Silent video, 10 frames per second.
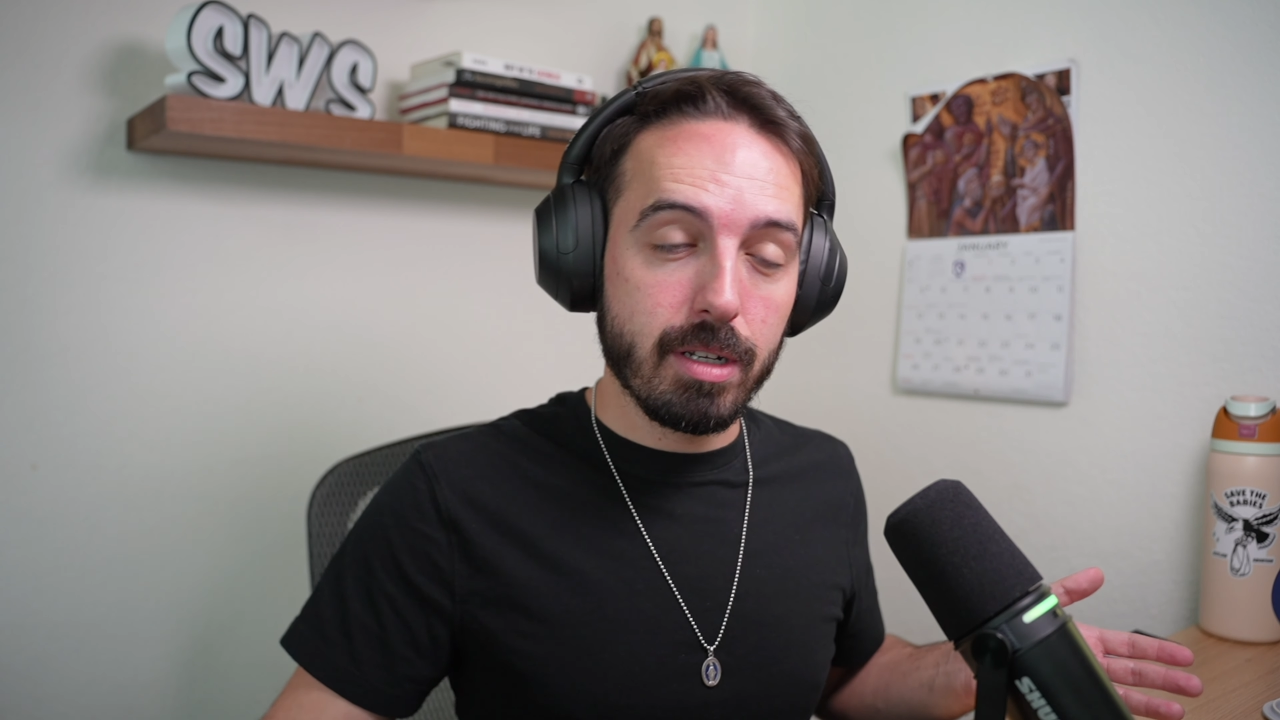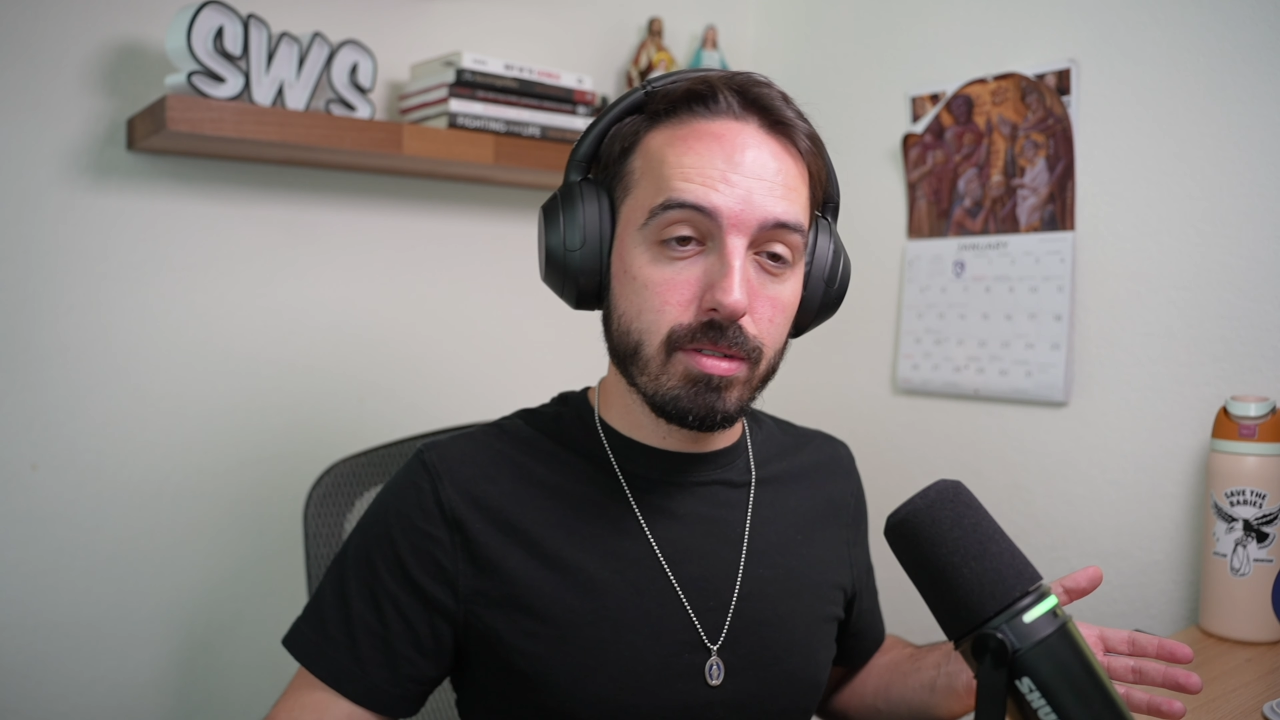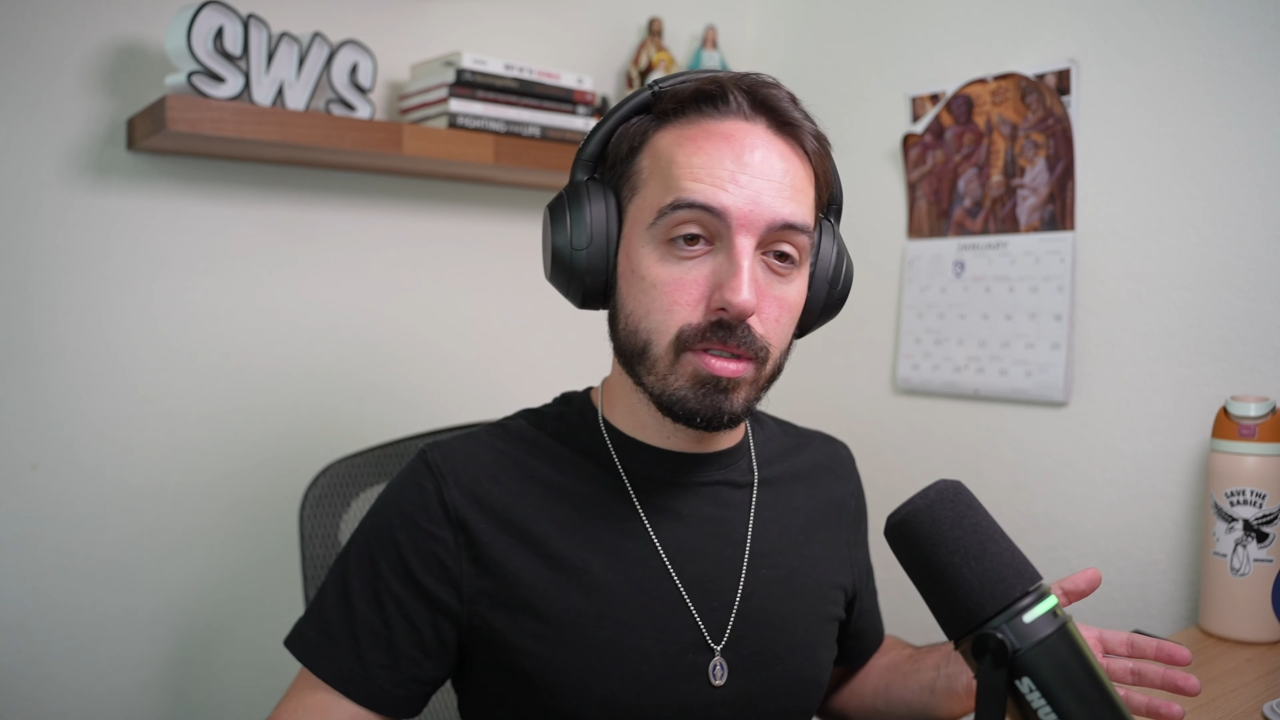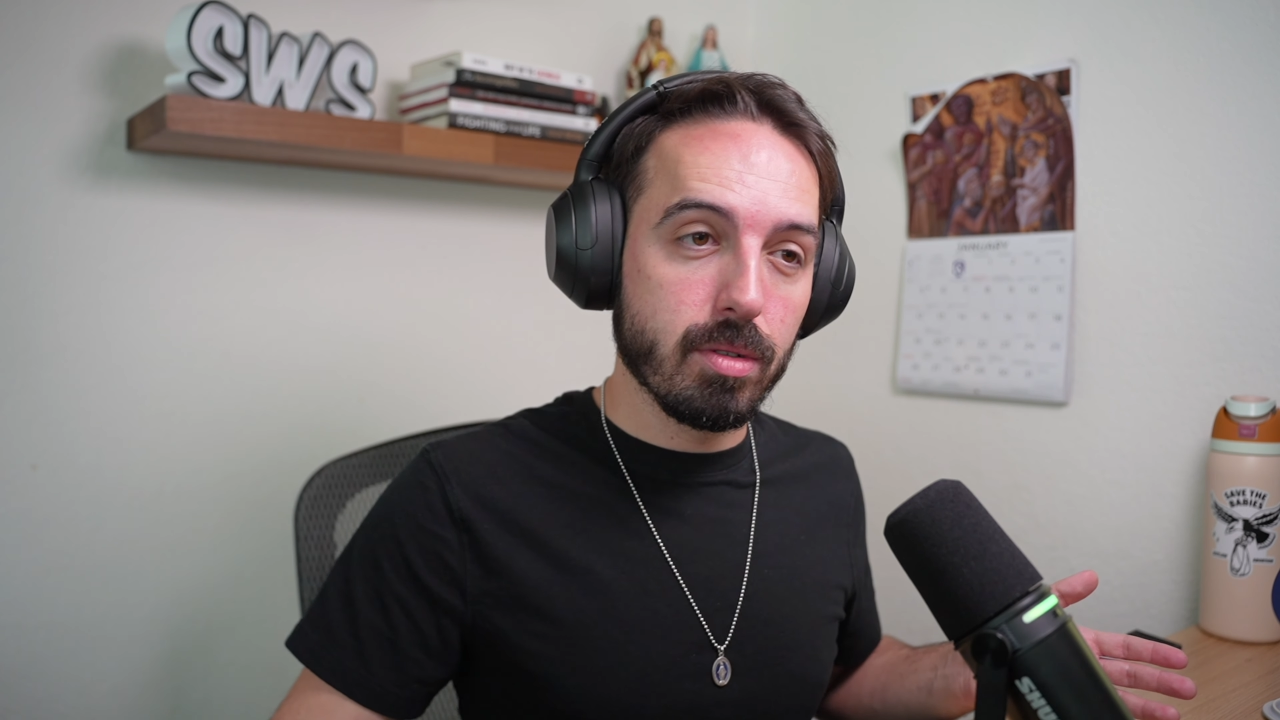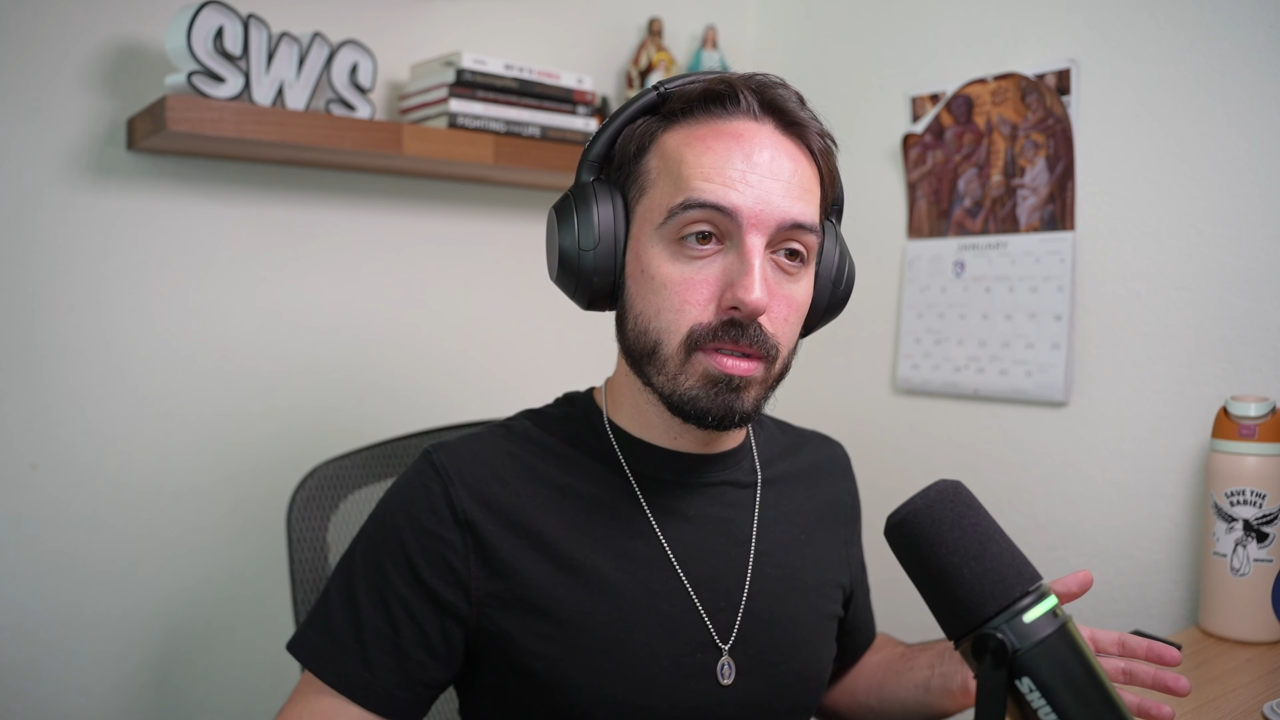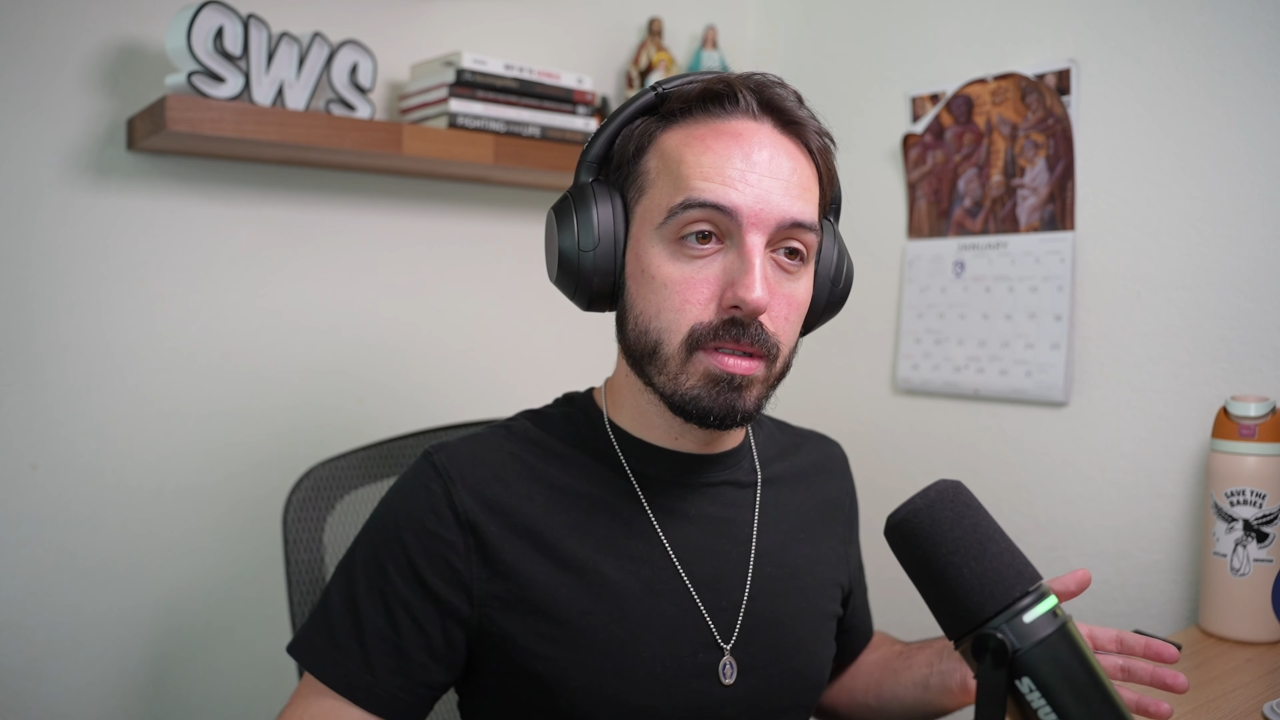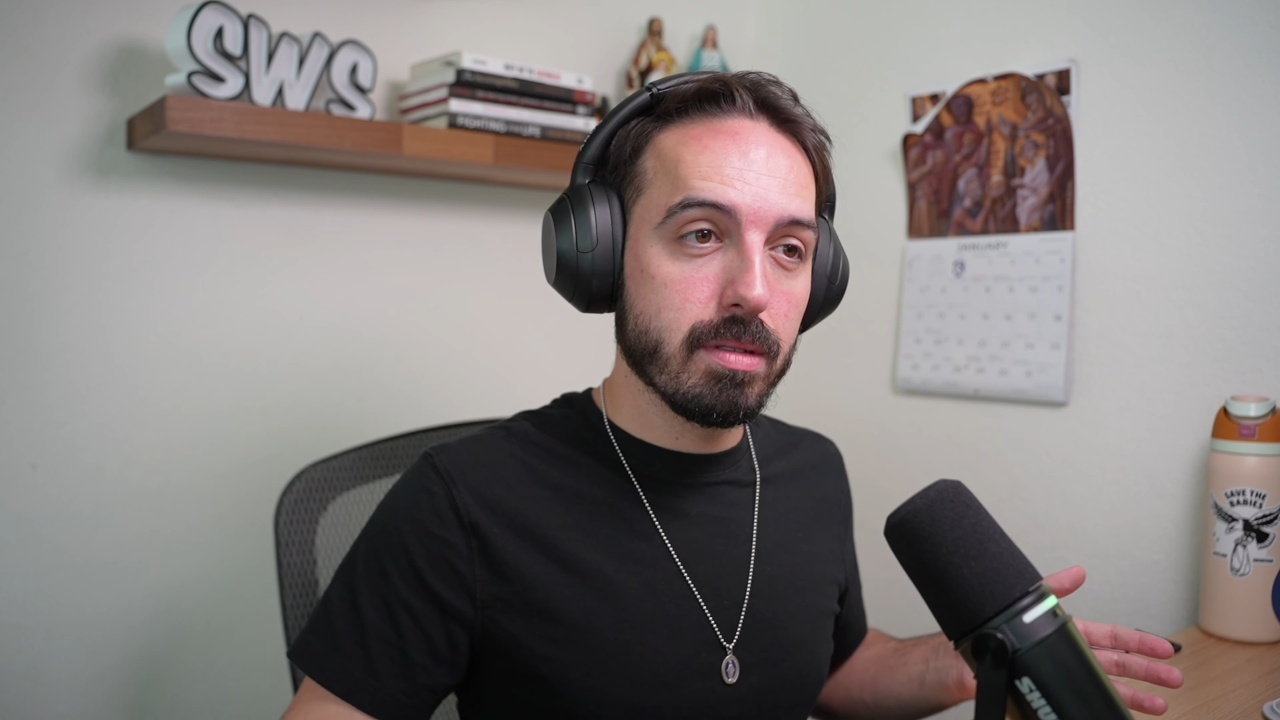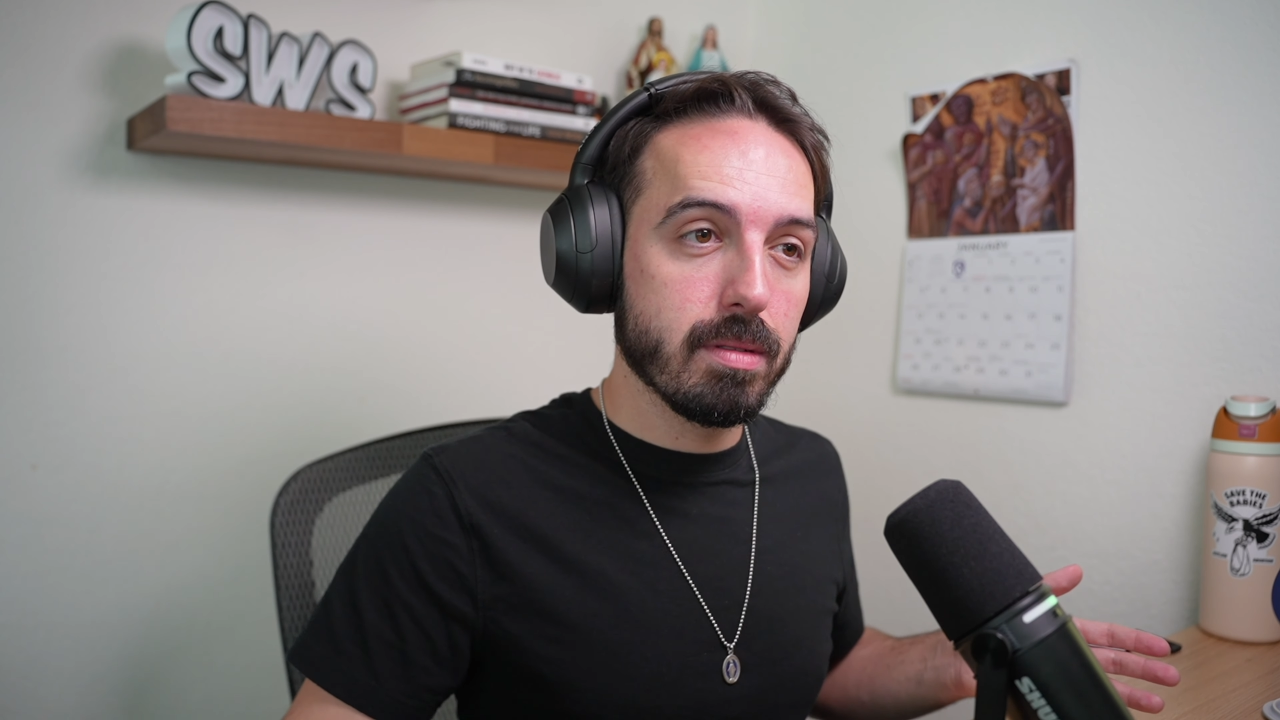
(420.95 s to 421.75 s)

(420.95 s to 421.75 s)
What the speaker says: years old.